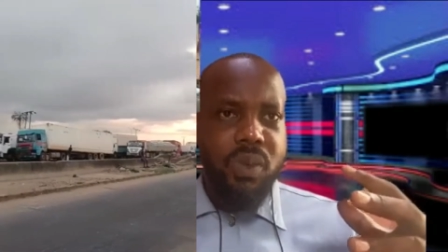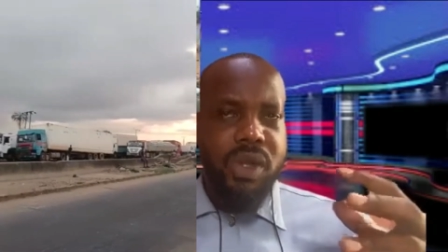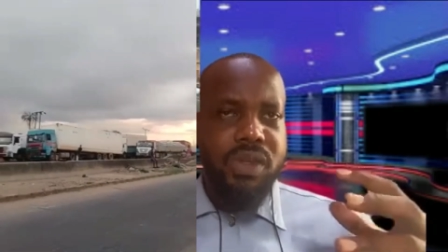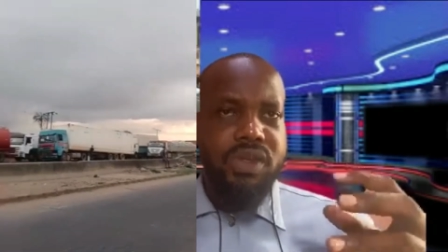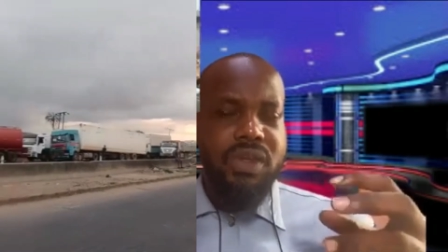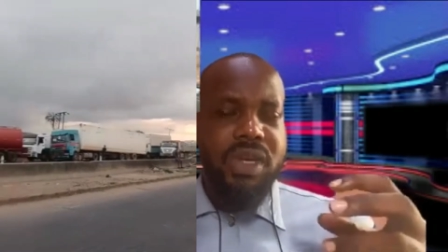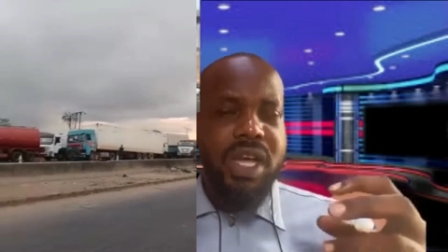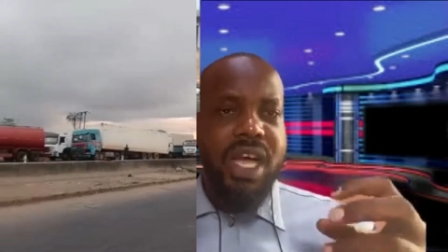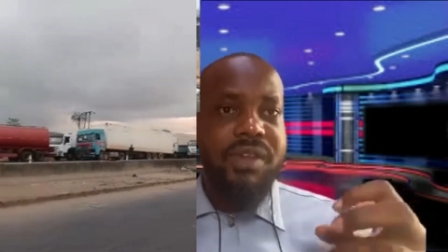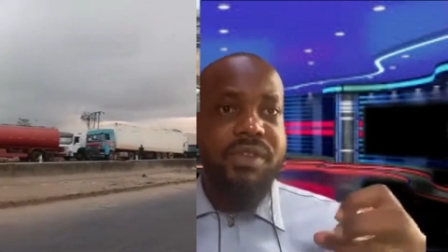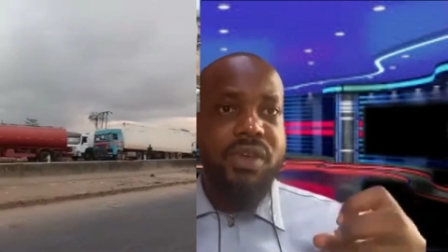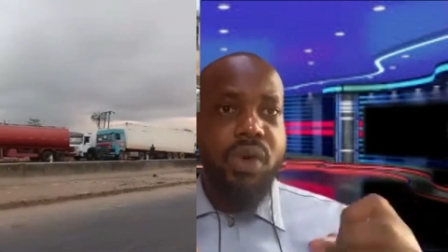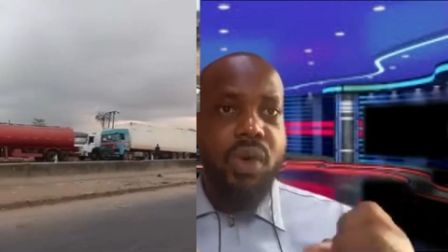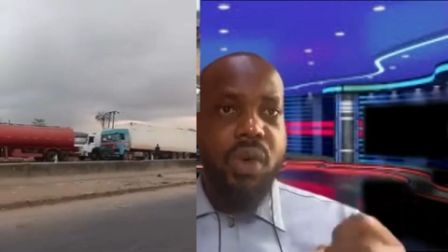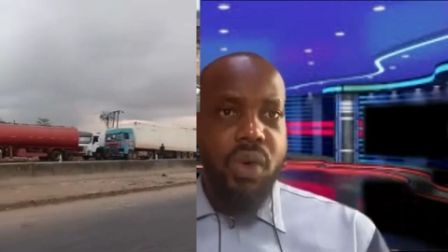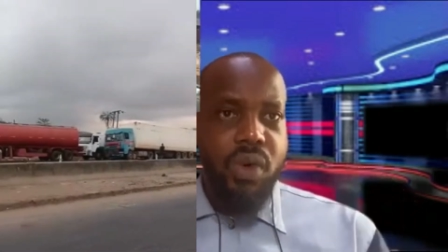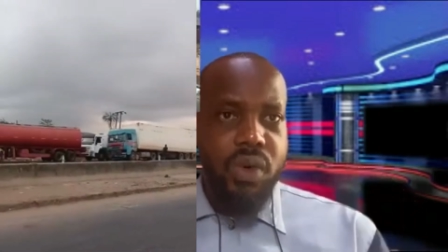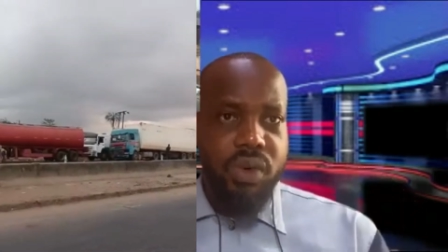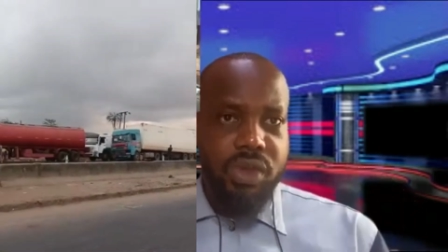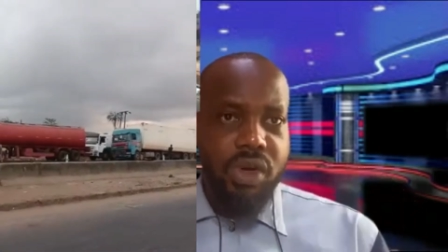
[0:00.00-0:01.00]
wants to have a
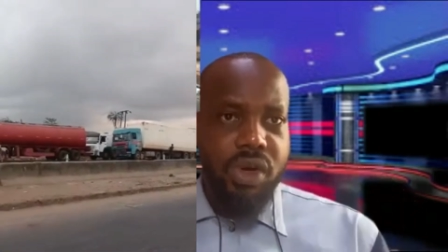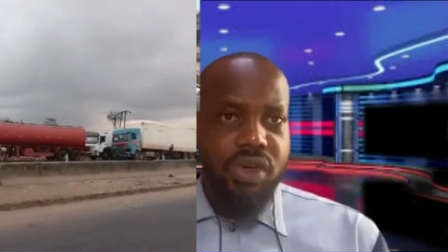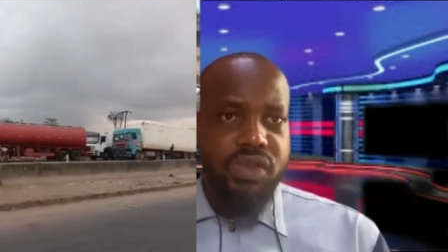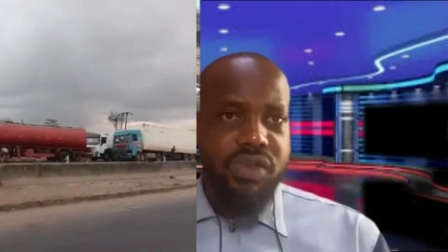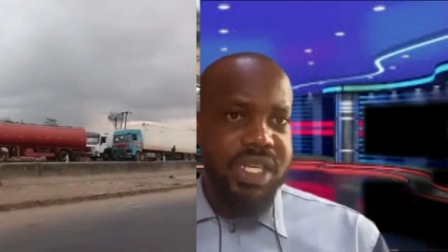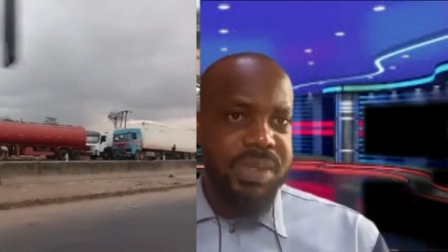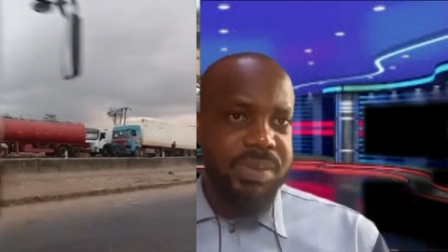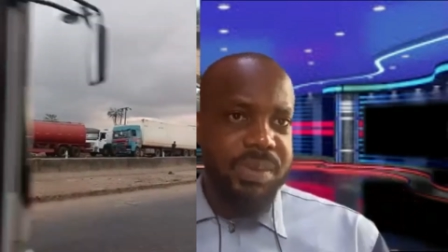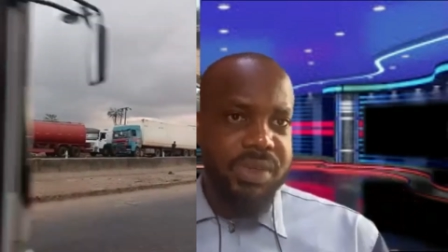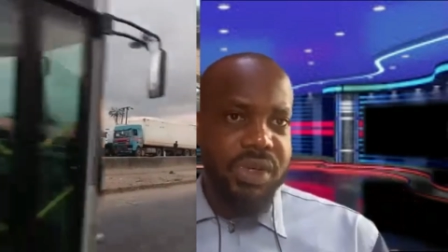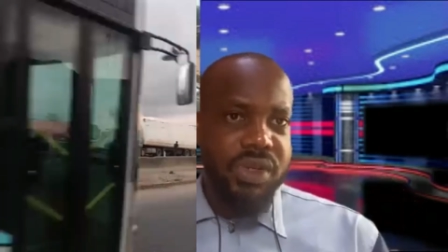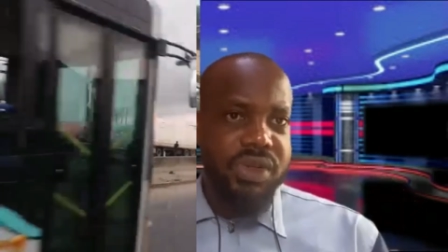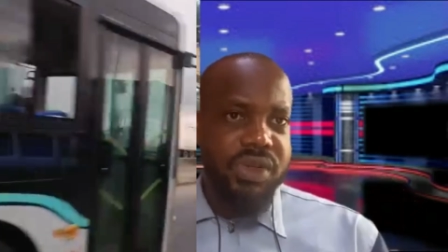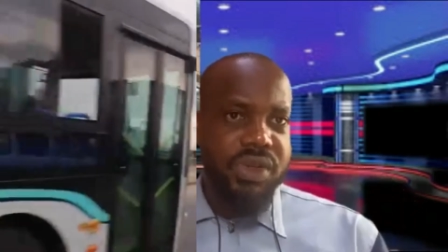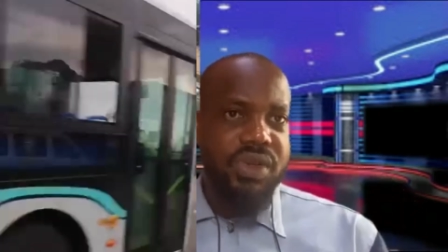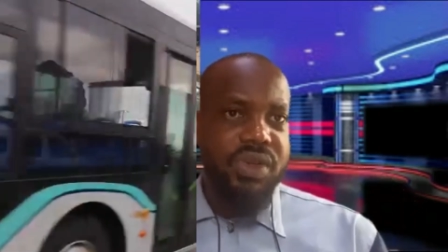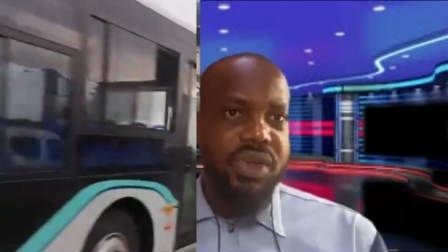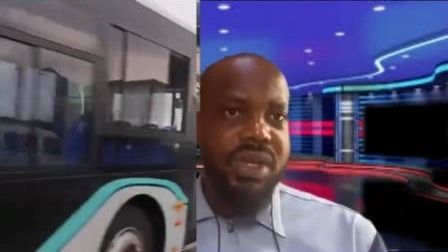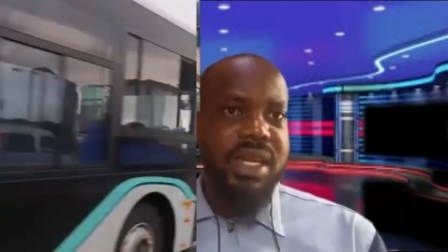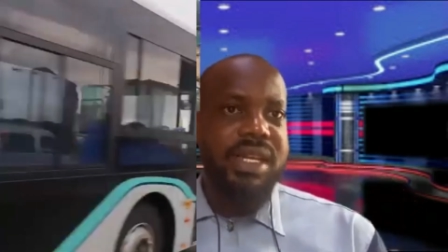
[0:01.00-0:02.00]
hold on
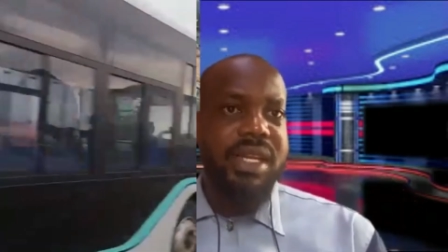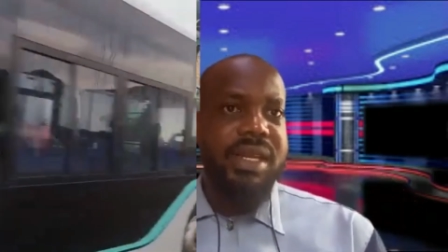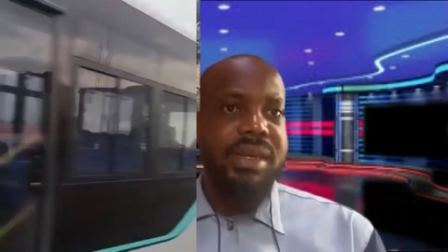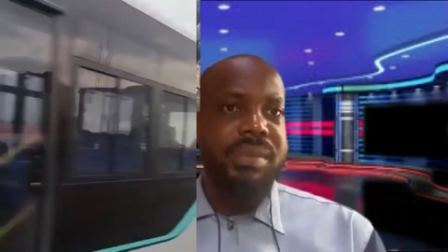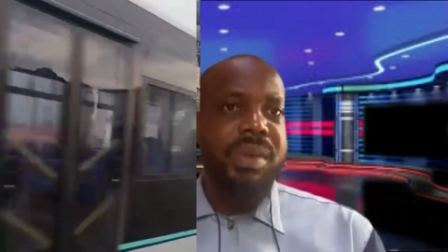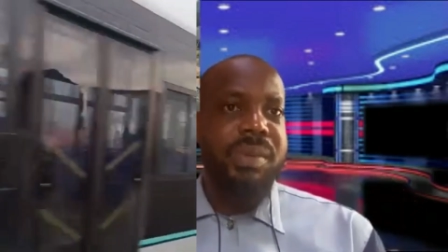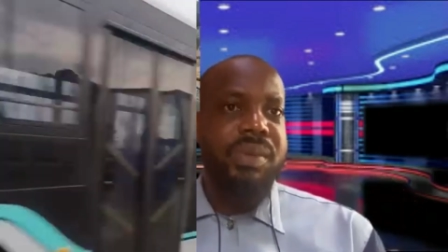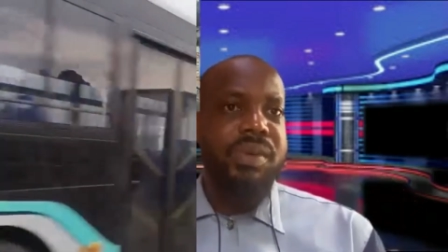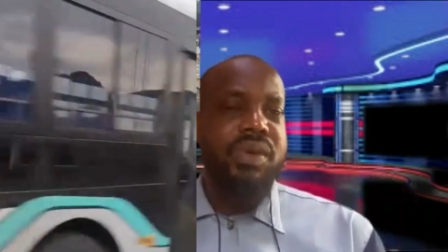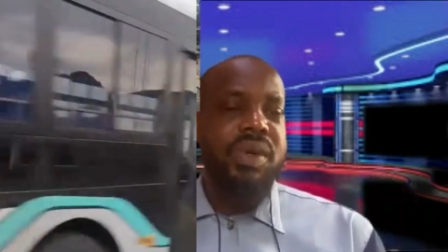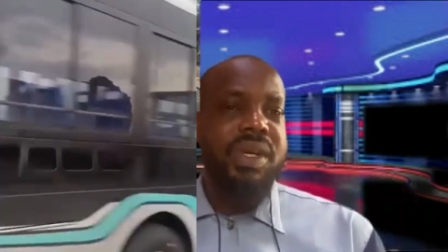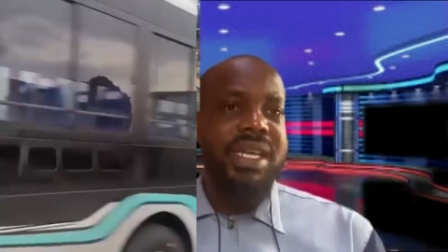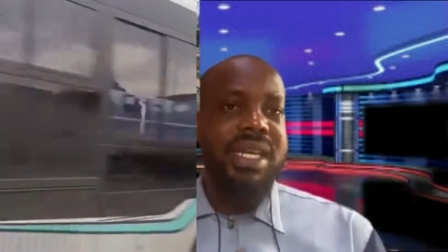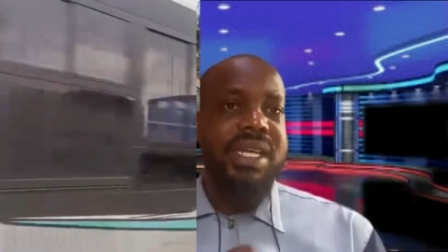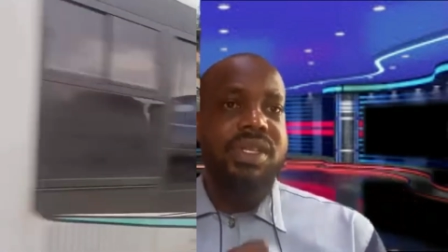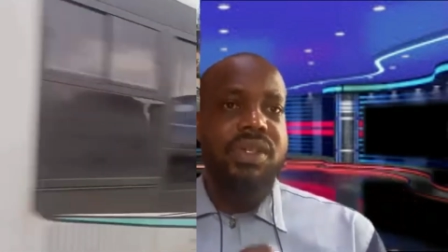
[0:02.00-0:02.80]
transportation so that people don't